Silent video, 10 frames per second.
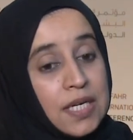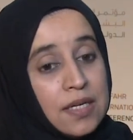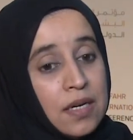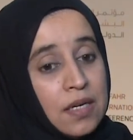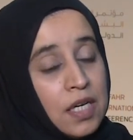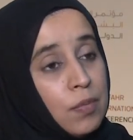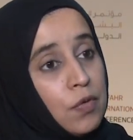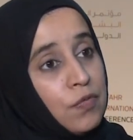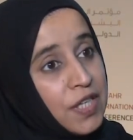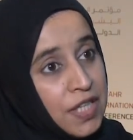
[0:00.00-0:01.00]
a couple
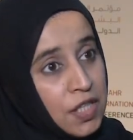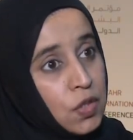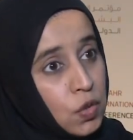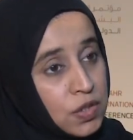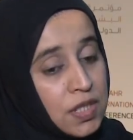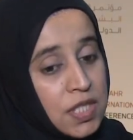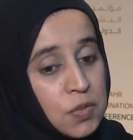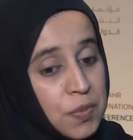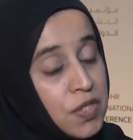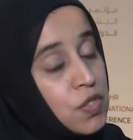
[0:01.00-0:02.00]
of keynote
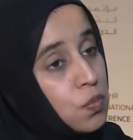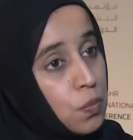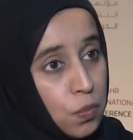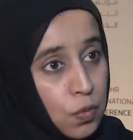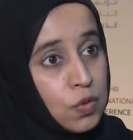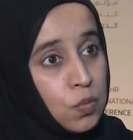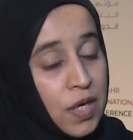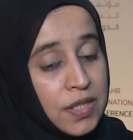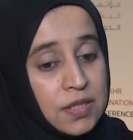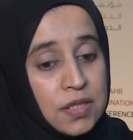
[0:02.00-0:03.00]
speakers,
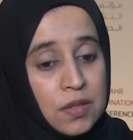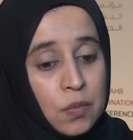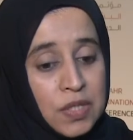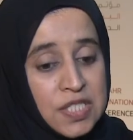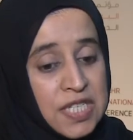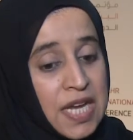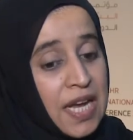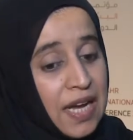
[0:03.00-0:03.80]
worldwide ones,